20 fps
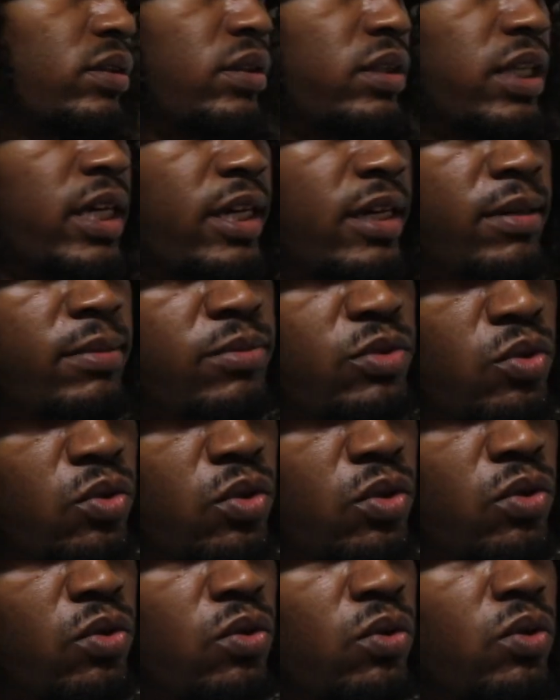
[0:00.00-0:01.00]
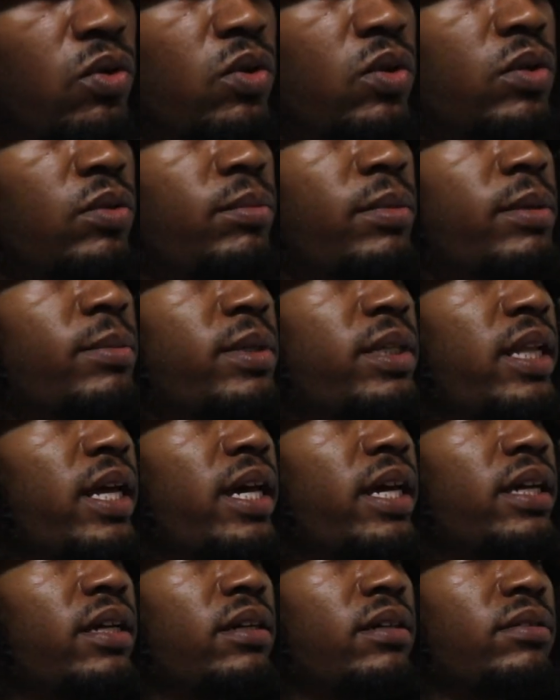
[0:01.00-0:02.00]
themes or maybe
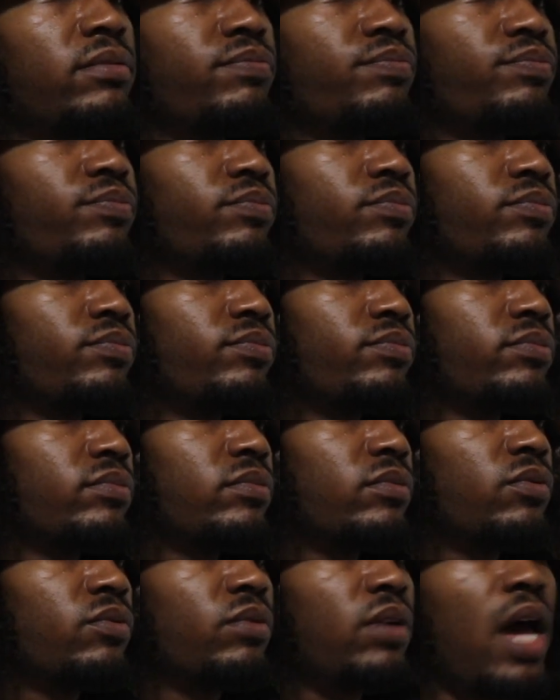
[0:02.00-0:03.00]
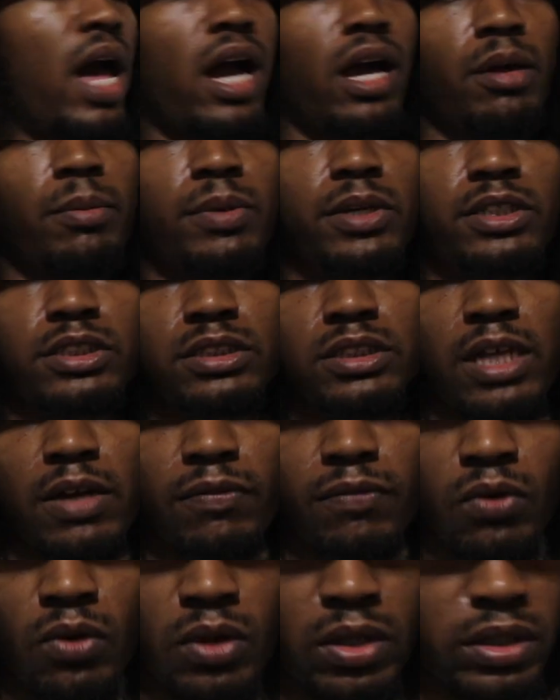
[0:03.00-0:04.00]
like occupations that
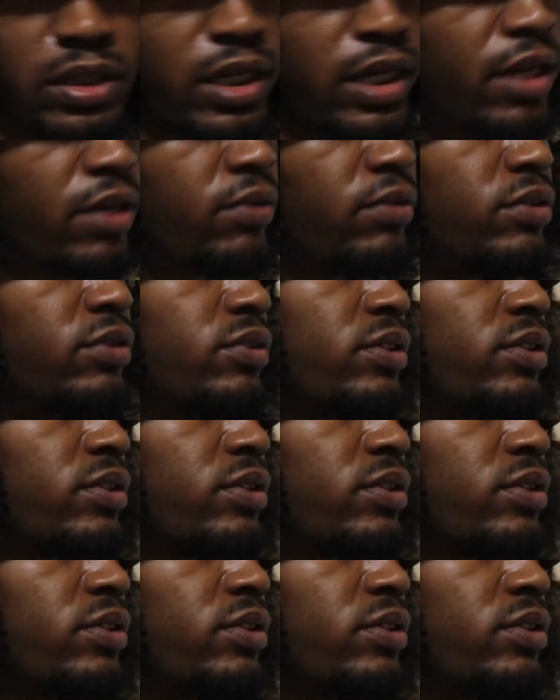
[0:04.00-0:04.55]
fall into Aries,